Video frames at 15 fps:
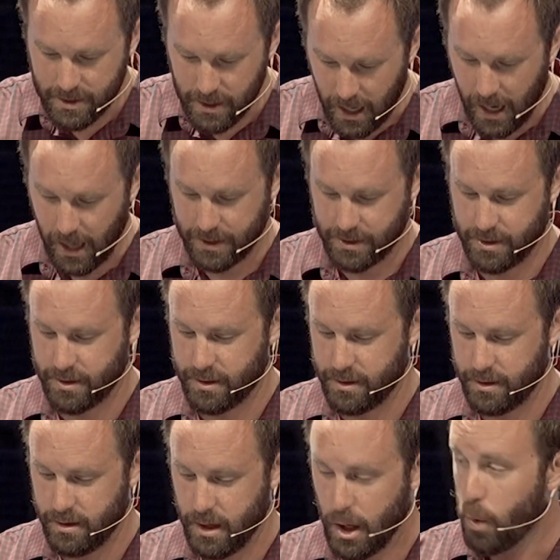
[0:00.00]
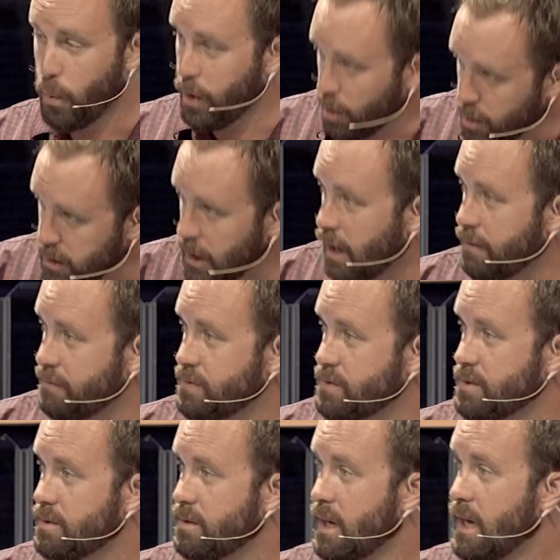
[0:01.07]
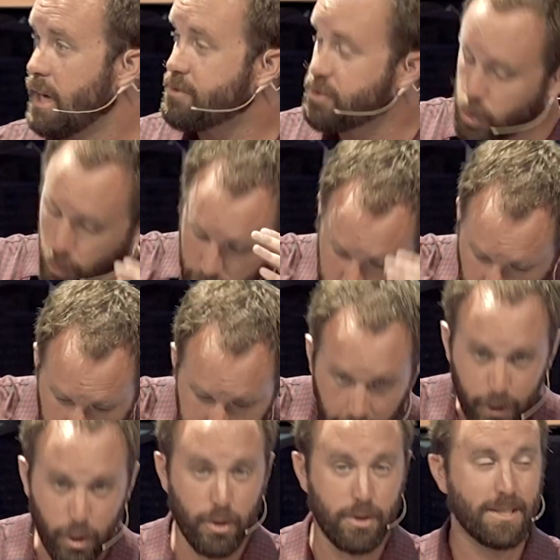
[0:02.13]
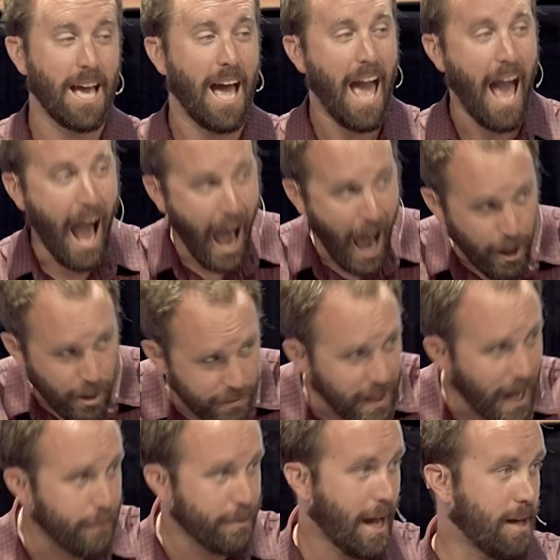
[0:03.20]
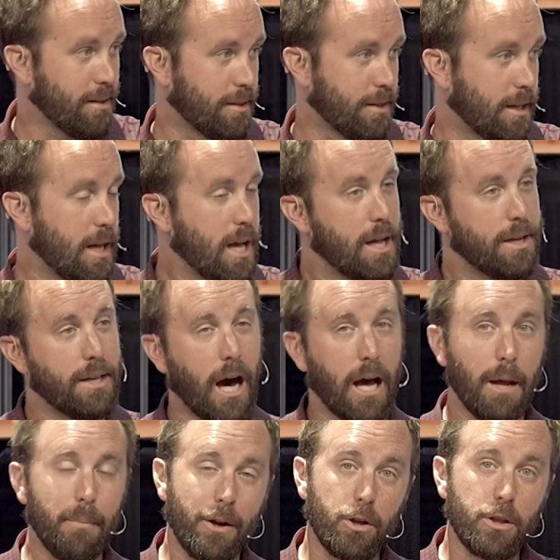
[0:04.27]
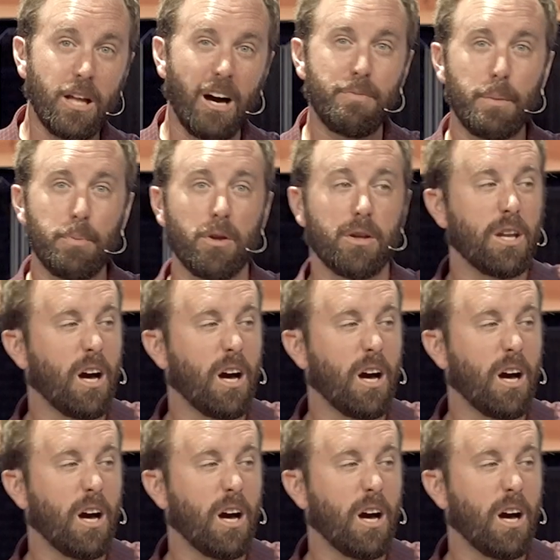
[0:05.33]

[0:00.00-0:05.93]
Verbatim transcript: to us. We are loved, and so we love others out of that reality. Not I better love people